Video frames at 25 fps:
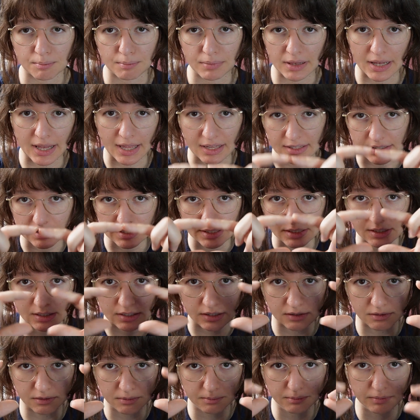
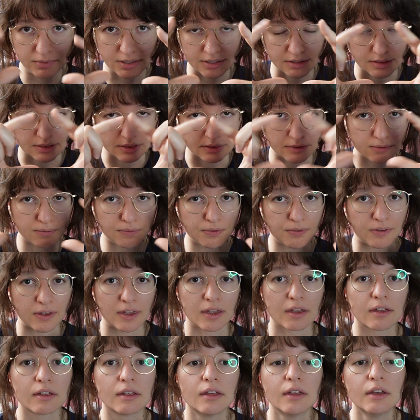plastic little
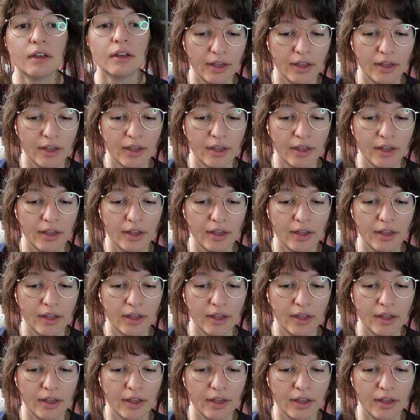thing.